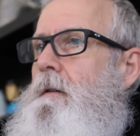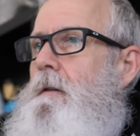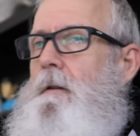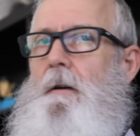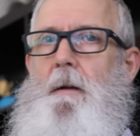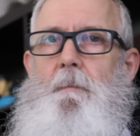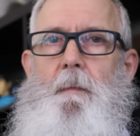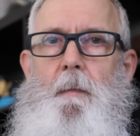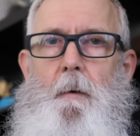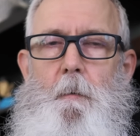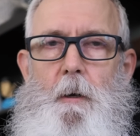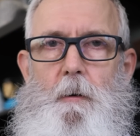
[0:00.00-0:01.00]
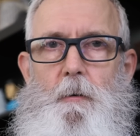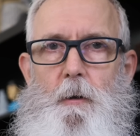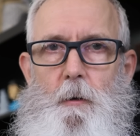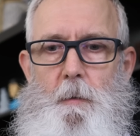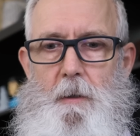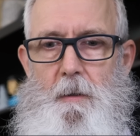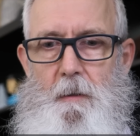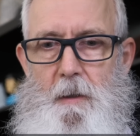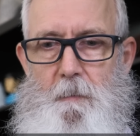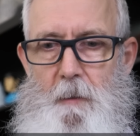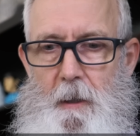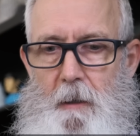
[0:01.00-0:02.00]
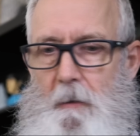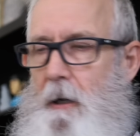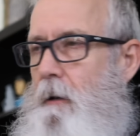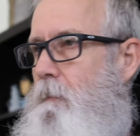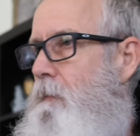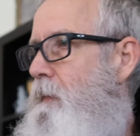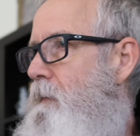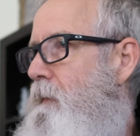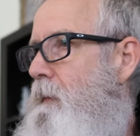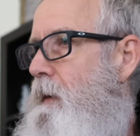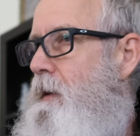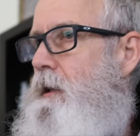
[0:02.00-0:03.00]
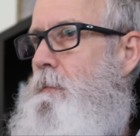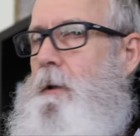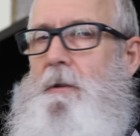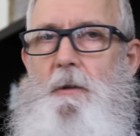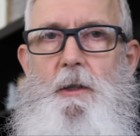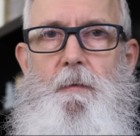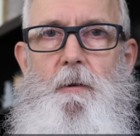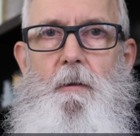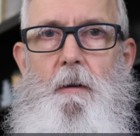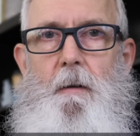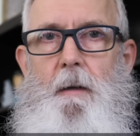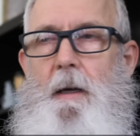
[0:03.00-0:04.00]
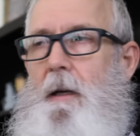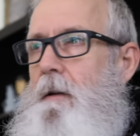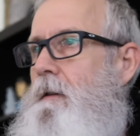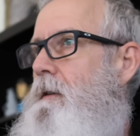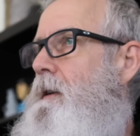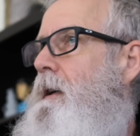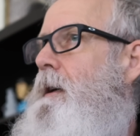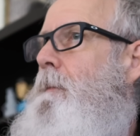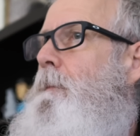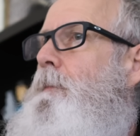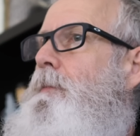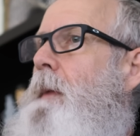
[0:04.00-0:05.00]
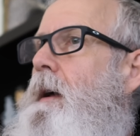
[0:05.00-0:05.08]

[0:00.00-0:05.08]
All right, I'm going to call it quits on this video. I hope this has been useful and